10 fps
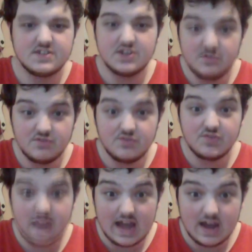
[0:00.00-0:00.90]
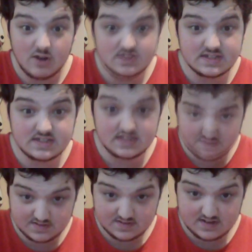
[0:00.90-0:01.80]
2,000
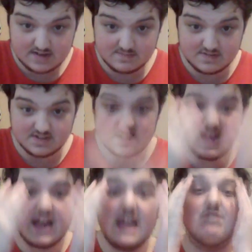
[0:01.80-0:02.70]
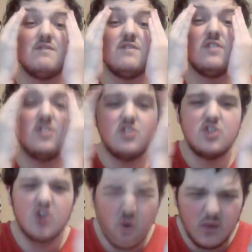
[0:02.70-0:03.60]
subscribers. I have
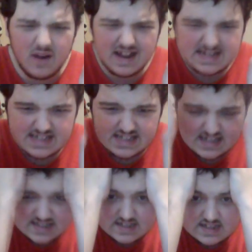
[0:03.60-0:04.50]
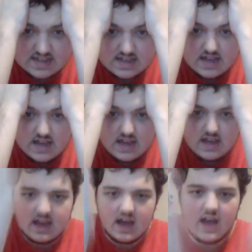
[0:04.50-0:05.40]
no idea
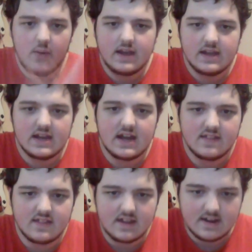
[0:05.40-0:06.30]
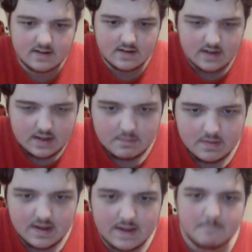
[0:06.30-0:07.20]
how I got there,
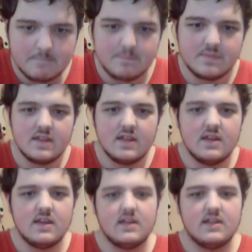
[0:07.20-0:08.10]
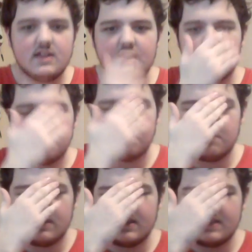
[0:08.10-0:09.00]
but, like,
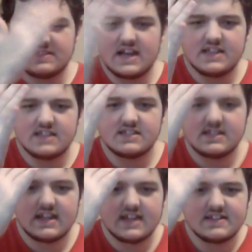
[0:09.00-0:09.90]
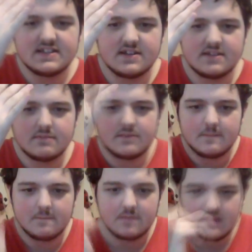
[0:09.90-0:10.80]
it's not that it's a
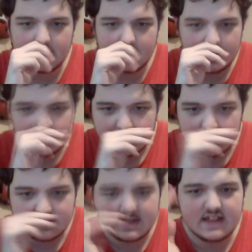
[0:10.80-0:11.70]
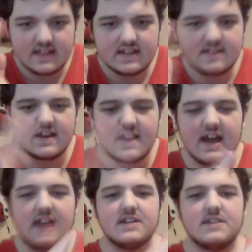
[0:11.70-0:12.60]
number. Like, it's not that it's a
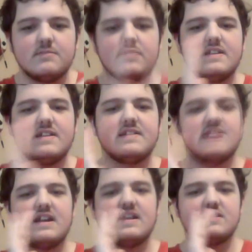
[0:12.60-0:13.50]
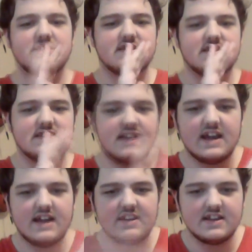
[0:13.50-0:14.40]
high number, and it's not just that it's
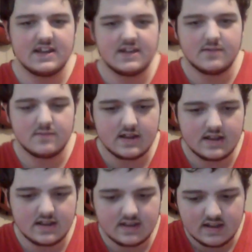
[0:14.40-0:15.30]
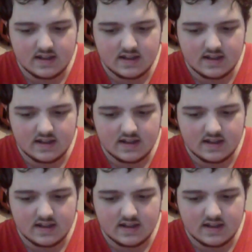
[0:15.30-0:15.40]
higher than anyone